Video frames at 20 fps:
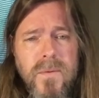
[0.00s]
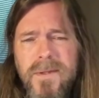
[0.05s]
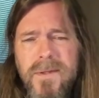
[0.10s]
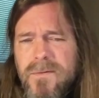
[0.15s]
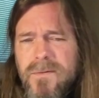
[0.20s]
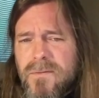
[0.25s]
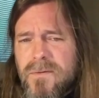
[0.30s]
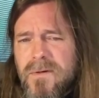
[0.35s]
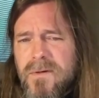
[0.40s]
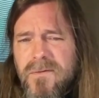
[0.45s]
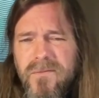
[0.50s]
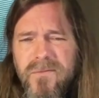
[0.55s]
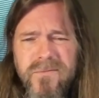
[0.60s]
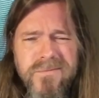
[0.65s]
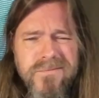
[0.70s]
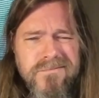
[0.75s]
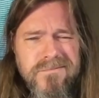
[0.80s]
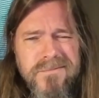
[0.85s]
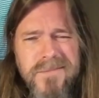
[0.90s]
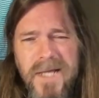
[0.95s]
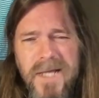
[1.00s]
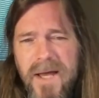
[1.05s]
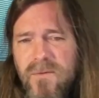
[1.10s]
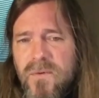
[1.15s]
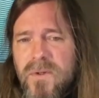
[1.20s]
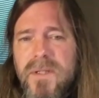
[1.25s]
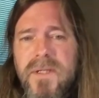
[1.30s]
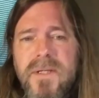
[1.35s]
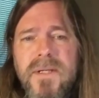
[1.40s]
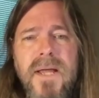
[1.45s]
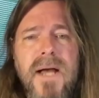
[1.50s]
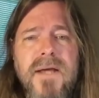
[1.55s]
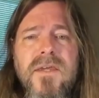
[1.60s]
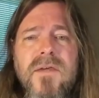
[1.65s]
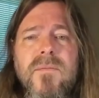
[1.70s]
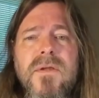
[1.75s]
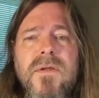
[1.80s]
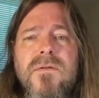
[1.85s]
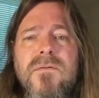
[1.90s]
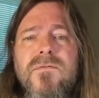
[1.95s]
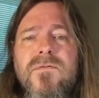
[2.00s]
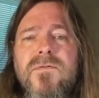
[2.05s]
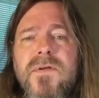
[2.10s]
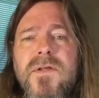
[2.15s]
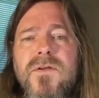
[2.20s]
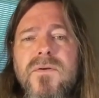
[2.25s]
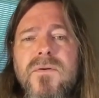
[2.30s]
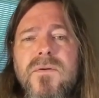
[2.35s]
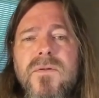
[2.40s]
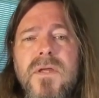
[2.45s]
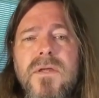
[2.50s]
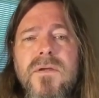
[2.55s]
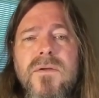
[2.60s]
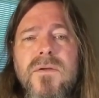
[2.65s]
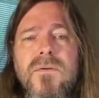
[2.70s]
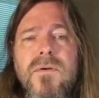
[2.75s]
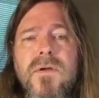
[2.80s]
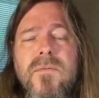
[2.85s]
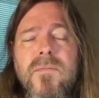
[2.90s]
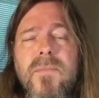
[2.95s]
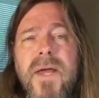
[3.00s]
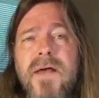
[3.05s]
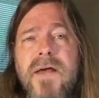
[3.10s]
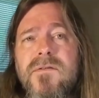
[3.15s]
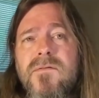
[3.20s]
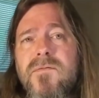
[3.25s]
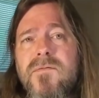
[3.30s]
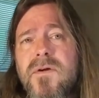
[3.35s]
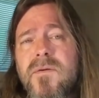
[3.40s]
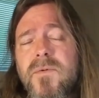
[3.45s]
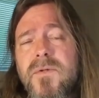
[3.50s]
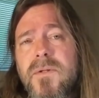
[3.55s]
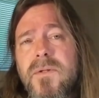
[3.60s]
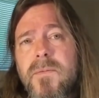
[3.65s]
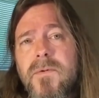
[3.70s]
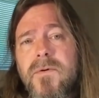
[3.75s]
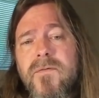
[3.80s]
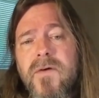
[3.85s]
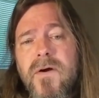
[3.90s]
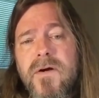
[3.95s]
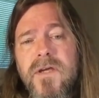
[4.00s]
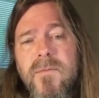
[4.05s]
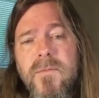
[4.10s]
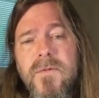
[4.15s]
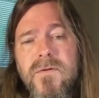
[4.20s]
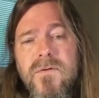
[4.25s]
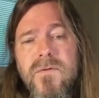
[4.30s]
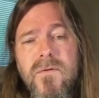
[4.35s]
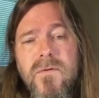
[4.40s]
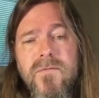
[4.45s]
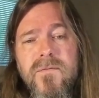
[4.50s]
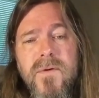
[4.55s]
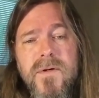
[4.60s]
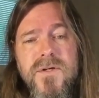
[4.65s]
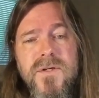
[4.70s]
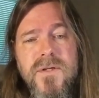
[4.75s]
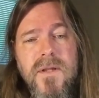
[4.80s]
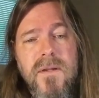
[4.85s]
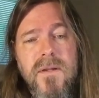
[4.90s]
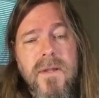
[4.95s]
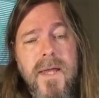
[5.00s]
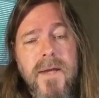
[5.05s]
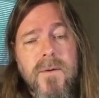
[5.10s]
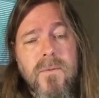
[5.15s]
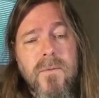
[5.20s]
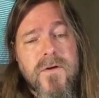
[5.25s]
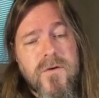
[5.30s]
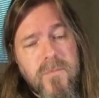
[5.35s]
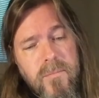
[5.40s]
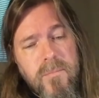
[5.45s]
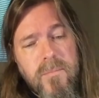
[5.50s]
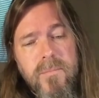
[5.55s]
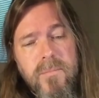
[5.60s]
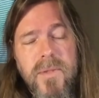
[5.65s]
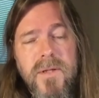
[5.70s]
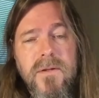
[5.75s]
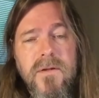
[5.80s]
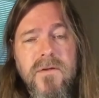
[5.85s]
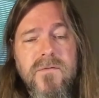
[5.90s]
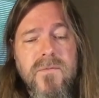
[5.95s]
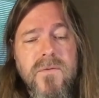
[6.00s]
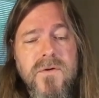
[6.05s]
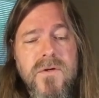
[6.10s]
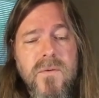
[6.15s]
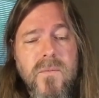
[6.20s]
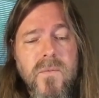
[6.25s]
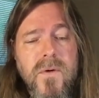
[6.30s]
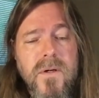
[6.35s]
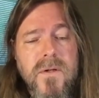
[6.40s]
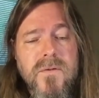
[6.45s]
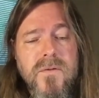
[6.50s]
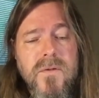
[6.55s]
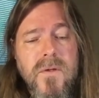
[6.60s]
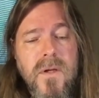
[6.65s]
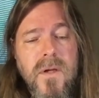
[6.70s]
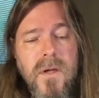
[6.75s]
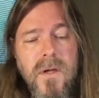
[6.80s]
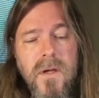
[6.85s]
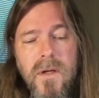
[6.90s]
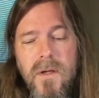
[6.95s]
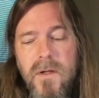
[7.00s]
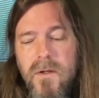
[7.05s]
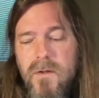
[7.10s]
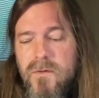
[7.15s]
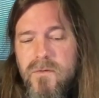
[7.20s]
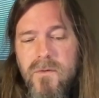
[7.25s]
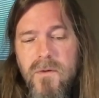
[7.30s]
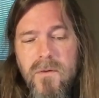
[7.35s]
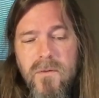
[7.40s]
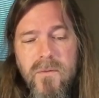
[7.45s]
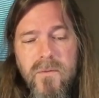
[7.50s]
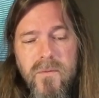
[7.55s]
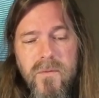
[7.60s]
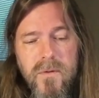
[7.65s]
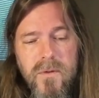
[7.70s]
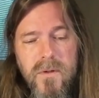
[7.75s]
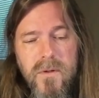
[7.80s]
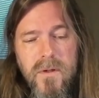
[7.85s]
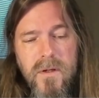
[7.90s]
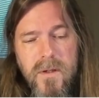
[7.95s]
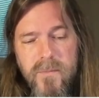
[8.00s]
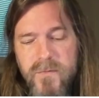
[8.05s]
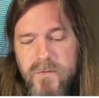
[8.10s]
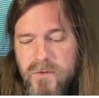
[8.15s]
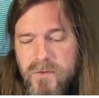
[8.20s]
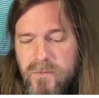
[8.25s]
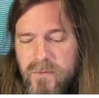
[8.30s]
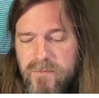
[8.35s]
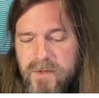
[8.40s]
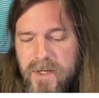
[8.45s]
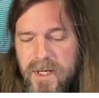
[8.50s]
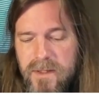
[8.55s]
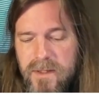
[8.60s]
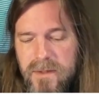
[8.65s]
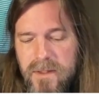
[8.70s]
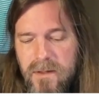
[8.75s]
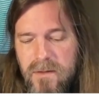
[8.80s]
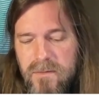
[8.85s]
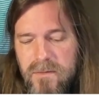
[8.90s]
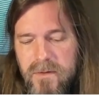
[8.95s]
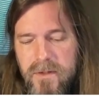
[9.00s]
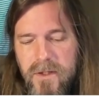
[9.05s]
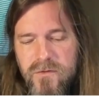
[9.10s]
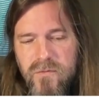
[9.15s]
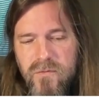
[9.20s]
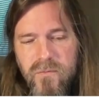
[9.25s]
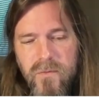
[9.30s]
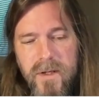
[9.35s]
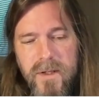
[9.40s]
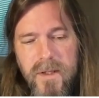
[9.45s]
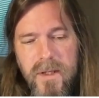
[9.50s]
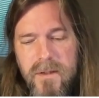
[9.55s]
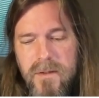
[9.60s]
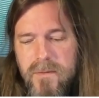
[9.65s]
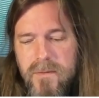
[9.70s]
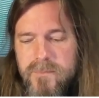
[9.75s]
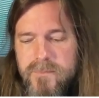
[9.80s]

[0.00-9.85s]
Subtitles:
this sort of not really documented feature that you can pass a variable number of arguments to a function in language, but this version works. So, so we've got it there. Let's run it.